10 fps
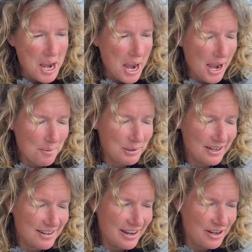But
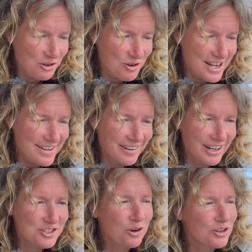in really
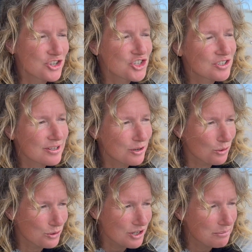nice conditions, it could
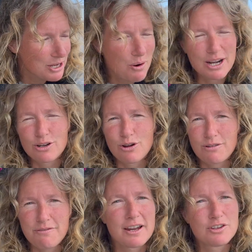also be quite a lot
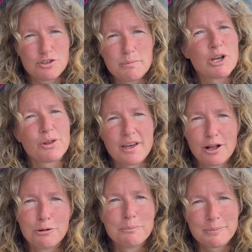of fun to be on the
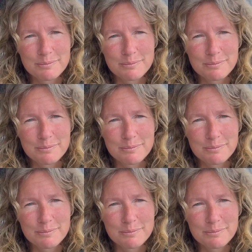helm